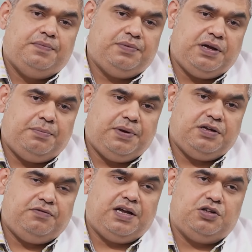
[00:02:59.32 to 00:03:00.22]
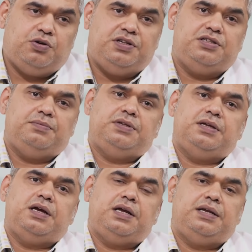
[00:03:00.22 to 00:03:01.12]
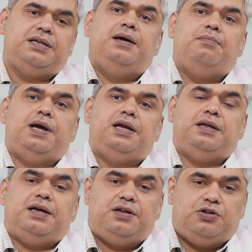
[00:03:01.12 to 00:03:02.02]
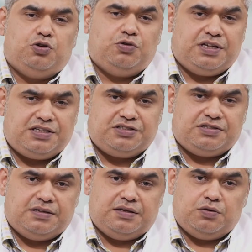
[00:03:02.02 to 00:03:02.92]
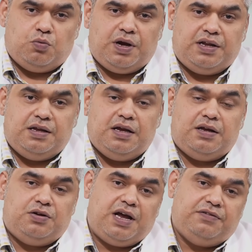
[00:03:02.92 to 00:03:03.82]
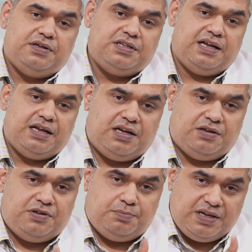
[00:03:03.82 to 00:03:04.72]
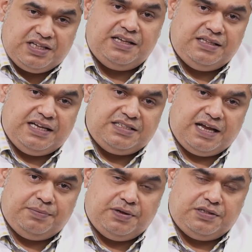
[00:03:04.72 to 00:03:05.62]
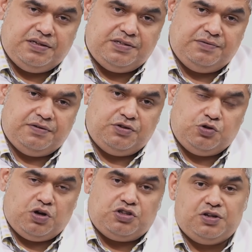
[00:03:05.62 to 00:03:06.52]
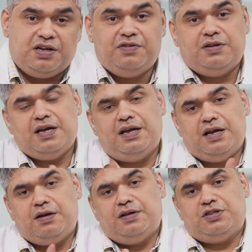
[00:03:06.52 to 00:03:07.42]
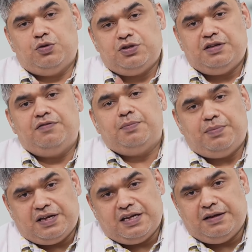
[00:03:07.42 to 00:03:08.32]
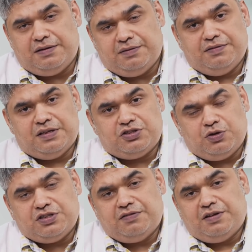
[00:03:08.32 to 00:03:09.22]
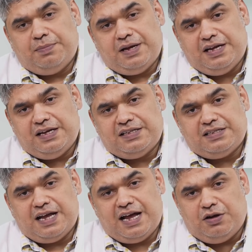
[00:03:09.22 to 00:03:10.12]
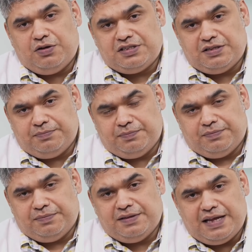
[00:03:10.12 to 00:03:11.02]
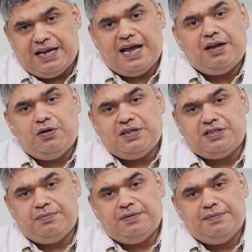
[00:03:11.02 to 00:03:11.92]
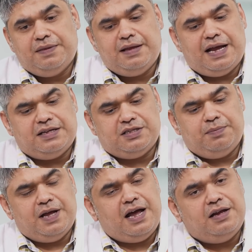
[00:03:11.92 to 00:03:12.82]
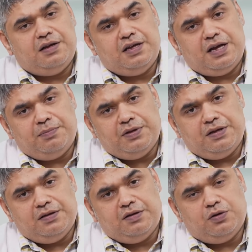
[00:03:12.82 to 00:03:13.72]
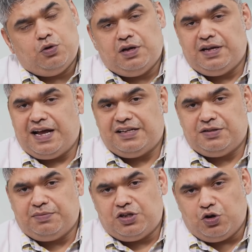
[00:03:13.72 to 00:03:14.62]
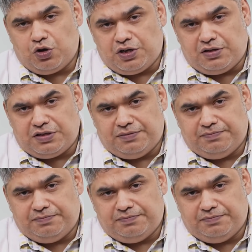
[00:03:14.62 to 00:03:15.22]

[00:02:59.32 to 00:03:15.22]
Treatment of aneurysms is divided into two things. One, you have to take of the bleeding that has happened. You also have to take care of the source of the bleeding. The source of the bleeding is the aneurysm. That aneurysm has to be either clipped or it has to be coiled.